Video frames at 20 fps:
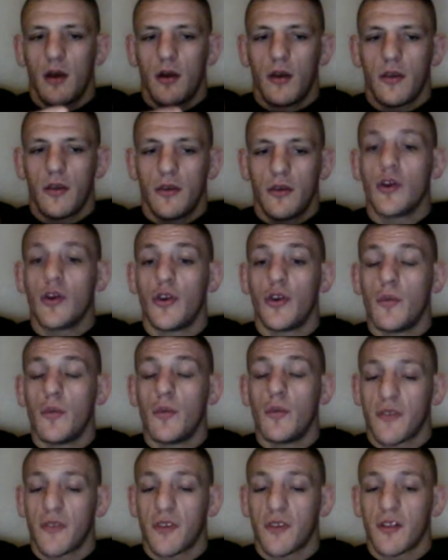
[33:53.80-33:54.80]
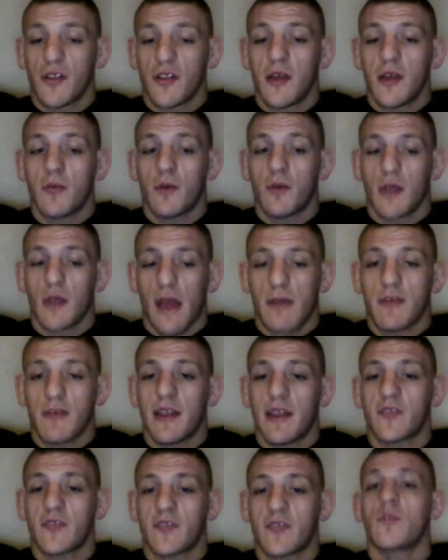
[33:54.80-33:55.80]
you humans could click. We could have a
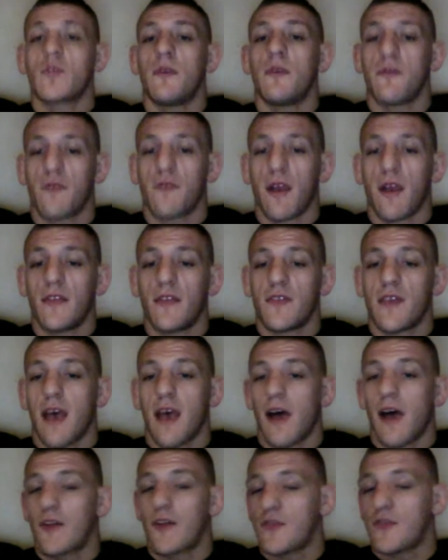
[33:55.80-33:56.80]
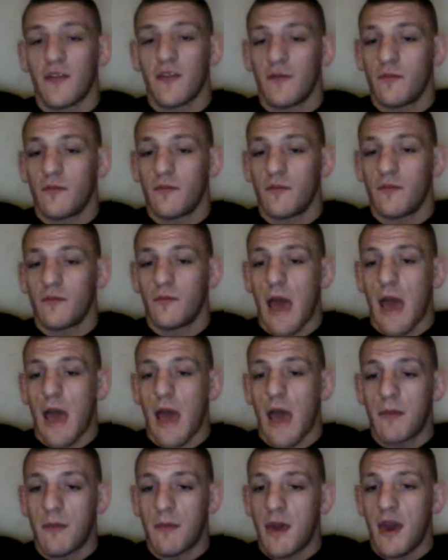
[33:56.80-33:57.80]
connection. We could be friends outside of
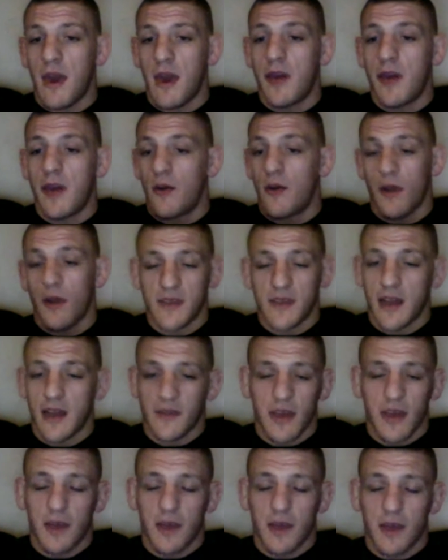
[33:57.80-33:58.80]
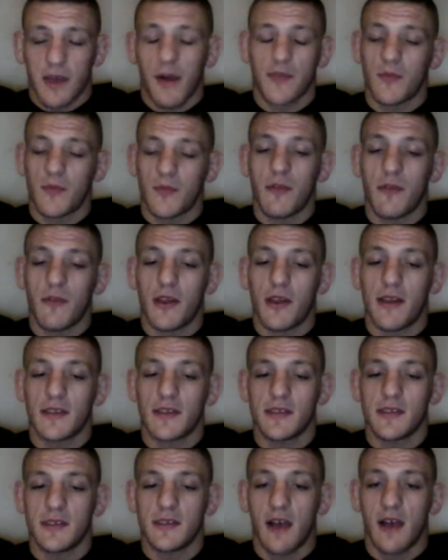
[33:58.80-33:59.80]
MMA or outside of kickboxing, whatever it
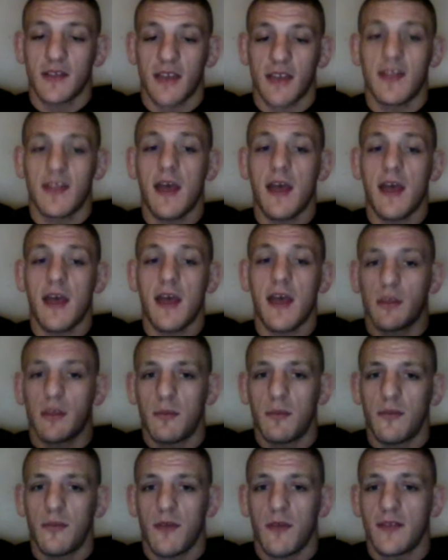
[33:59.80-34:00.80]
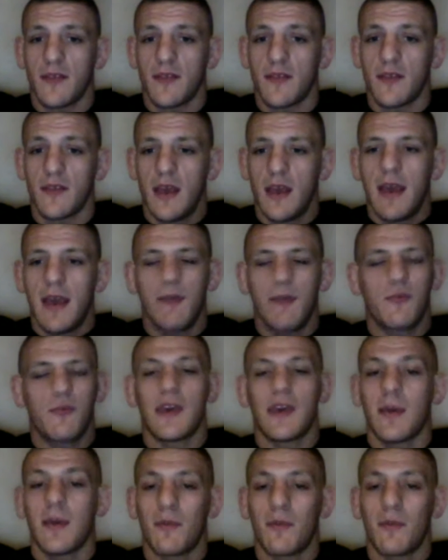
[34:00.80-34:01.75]
is. Outside of that, we can be friends. If we can't be